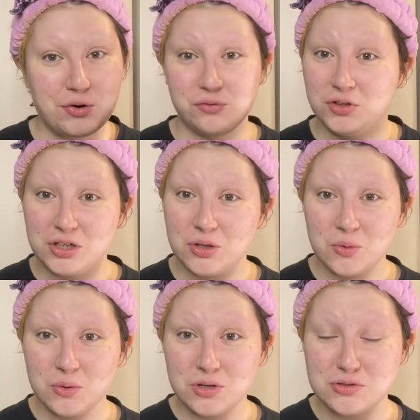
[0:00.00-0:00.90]
really
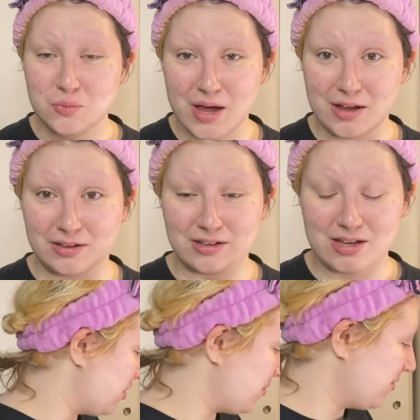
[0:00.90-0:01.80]
cool as well.
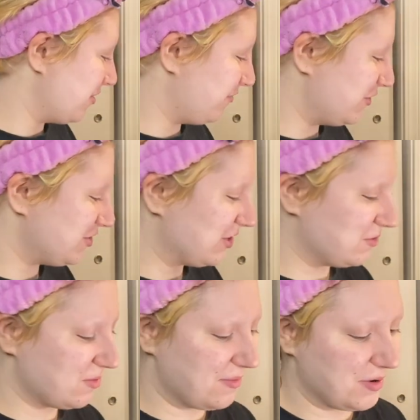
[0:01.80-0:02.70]
So the first step
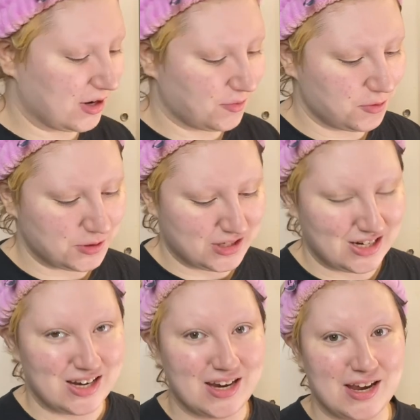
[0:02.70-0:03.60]
to my makeup
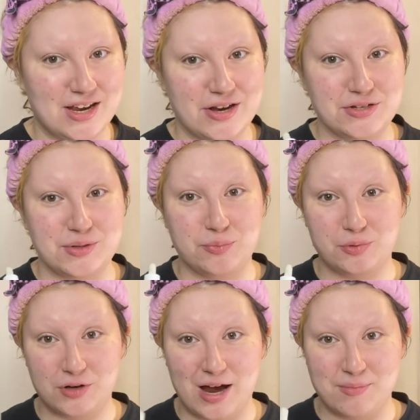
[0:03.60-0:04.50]
routine is
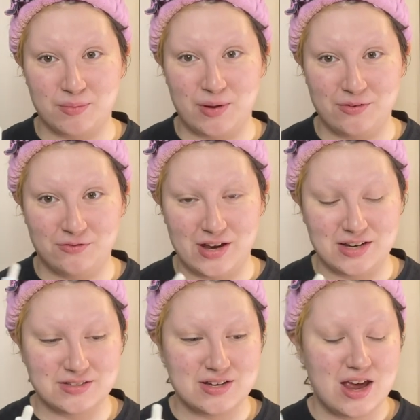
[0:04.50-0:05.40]
priming my
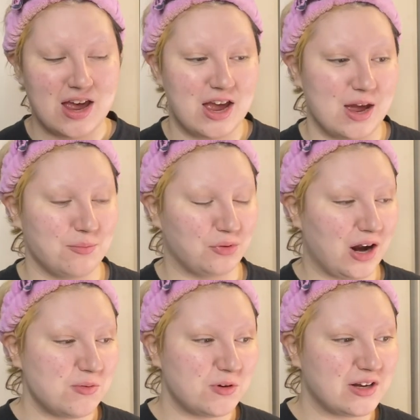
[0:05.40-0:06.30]
face. And
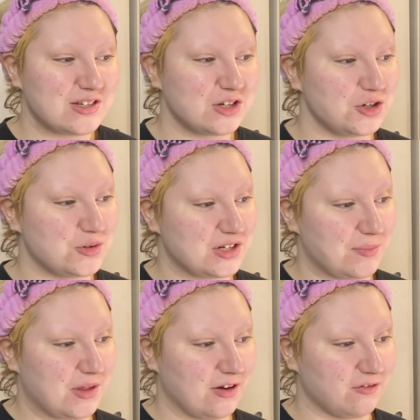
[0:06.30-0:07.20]
primer is a new step
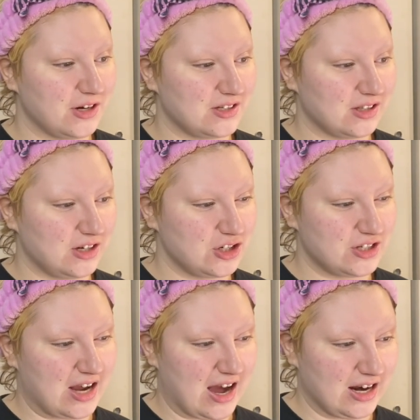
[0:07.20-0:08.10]
that I've recently
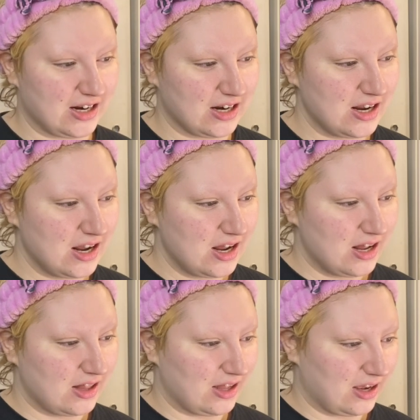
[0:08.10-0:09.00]
just added
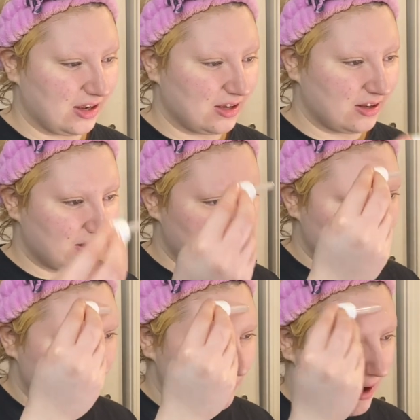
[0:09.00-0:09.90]
like
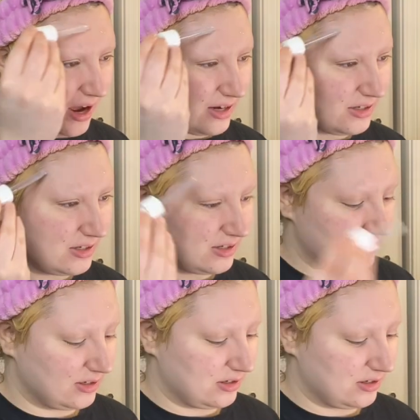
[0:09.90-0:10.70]
this past